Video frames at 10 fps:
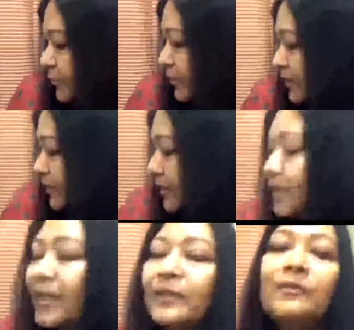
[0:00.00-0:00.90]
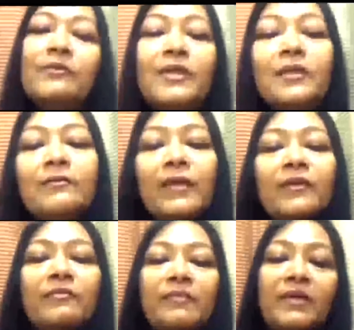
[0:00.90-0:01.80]
mm. that, I'd like to
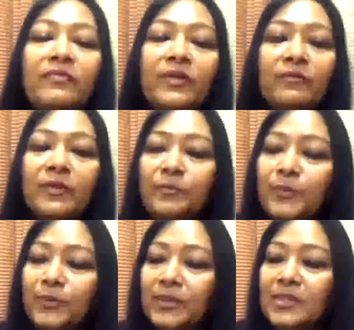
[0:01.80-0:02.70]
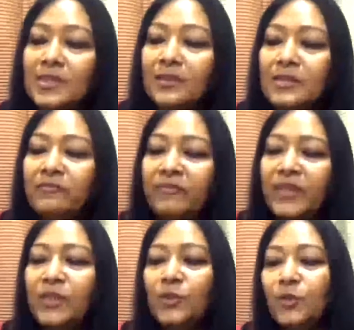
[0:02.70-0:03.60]
read one of my favorite poets, a
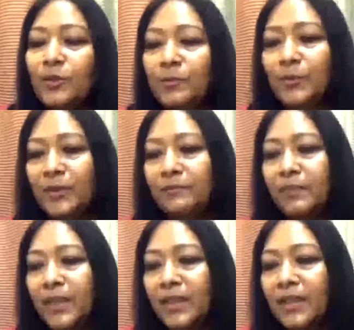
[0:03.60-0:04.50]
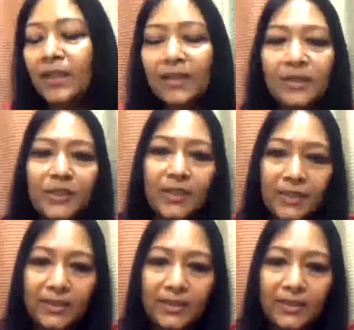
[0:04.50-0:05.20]
very short poem by Agha